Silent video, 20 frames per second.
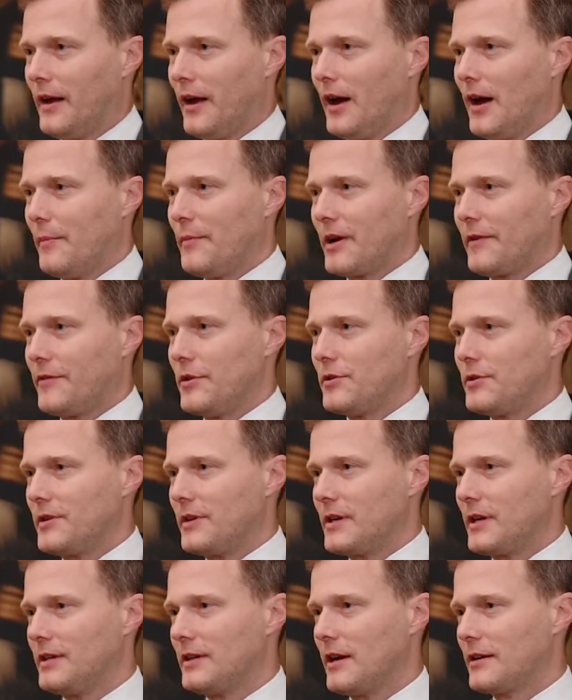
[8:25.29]
But if
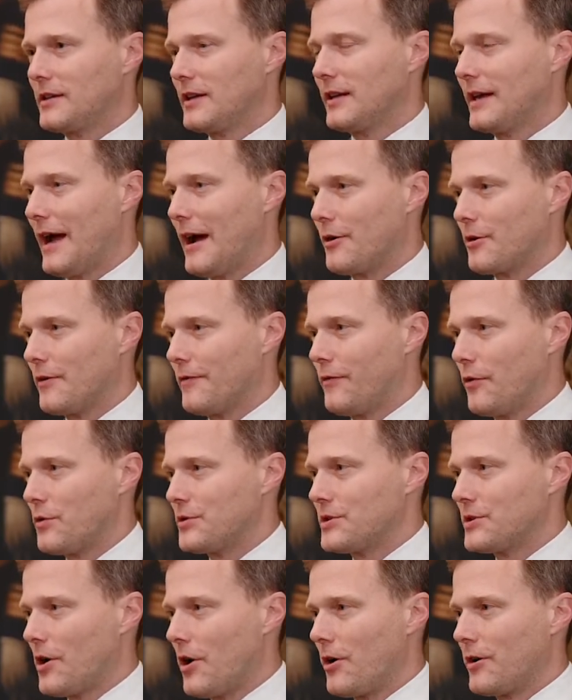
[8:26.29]
you're conducting
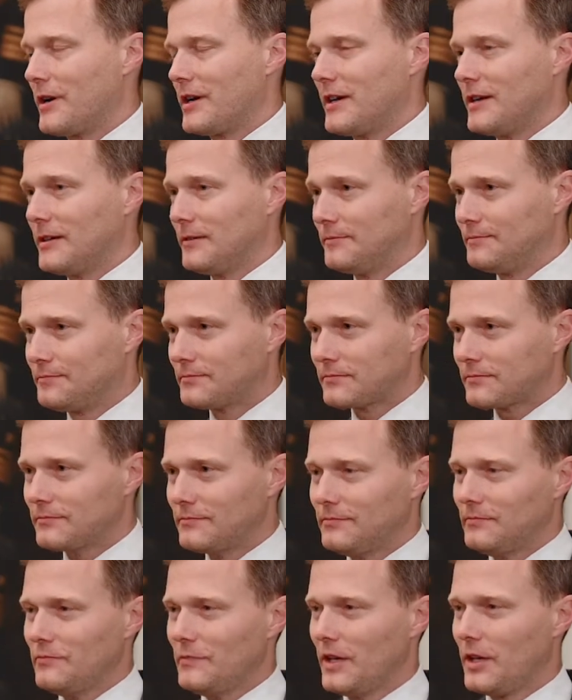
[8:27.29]
counterforce targeting,
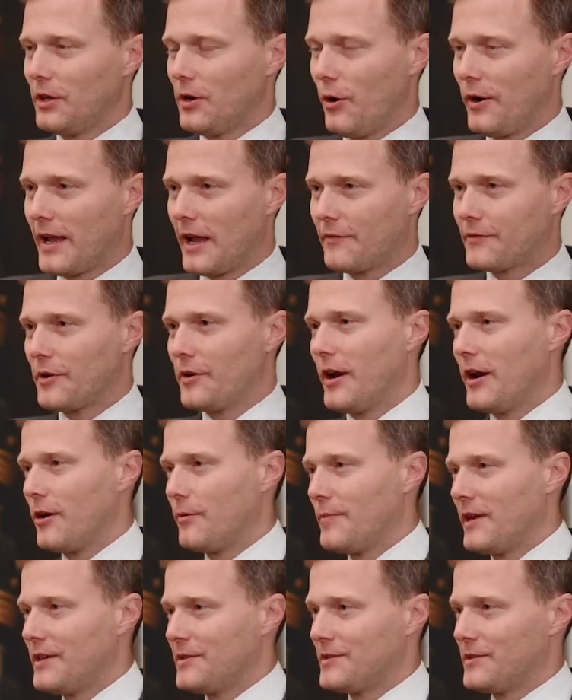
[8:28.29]
going after
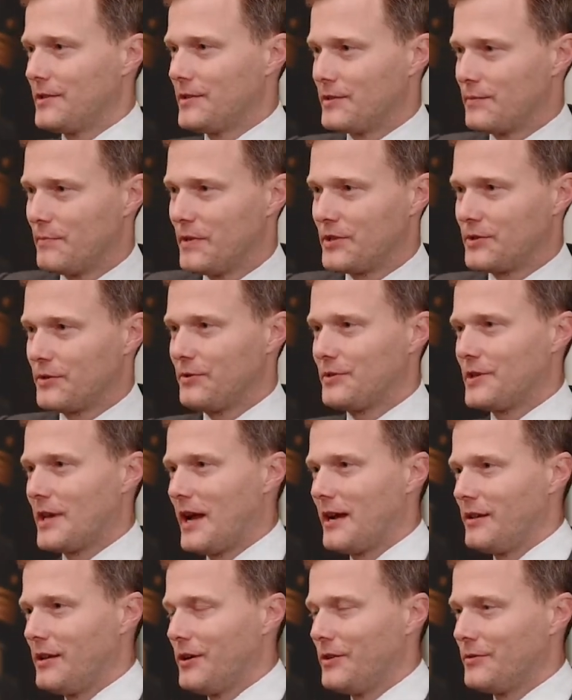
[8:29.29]
air bases, missile
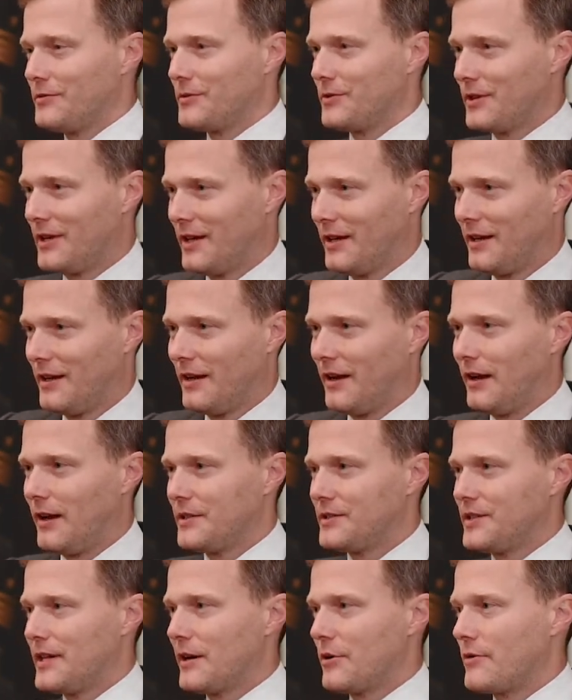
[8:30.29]
silos,
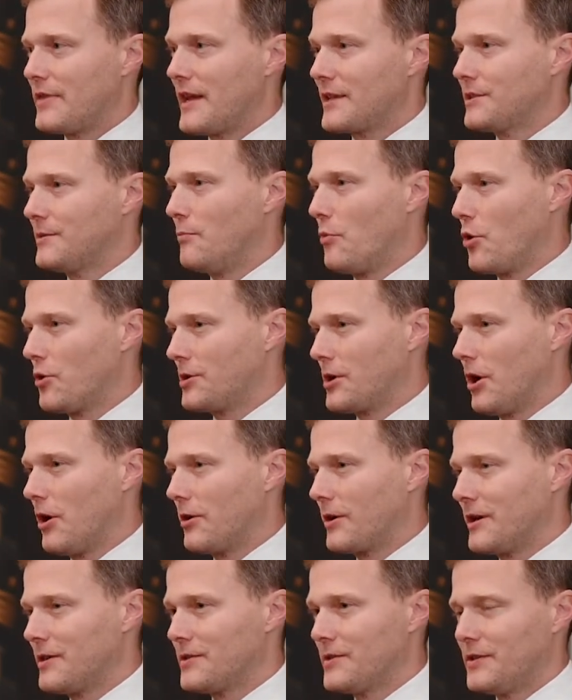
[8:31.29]
et cetera, that's more
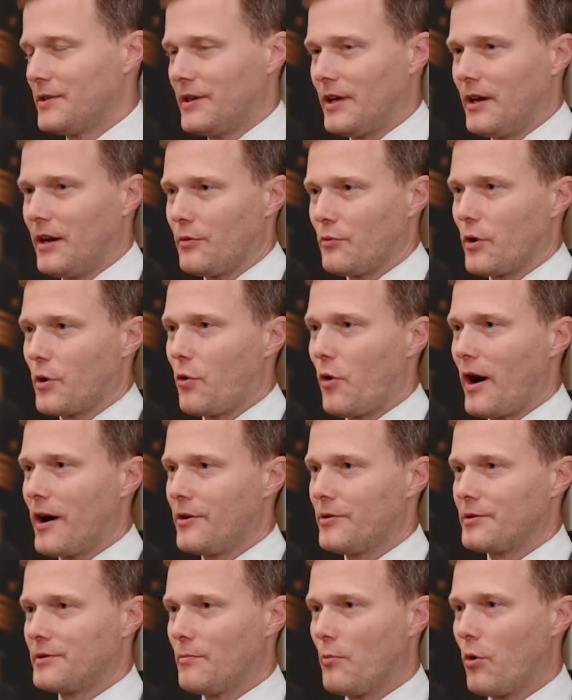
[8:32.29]
targets,
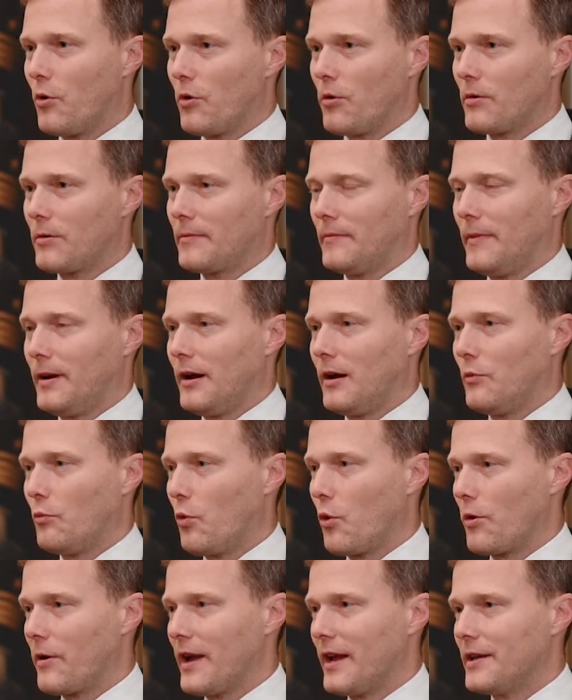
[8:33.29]
requires more
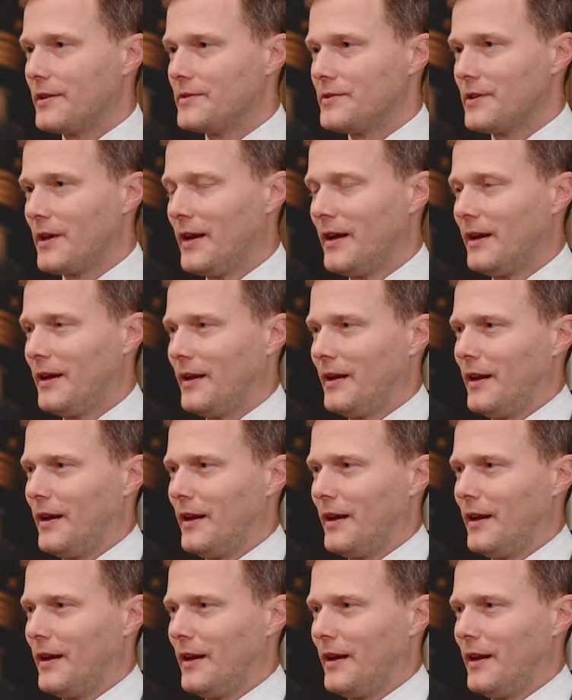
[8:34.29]
warheads.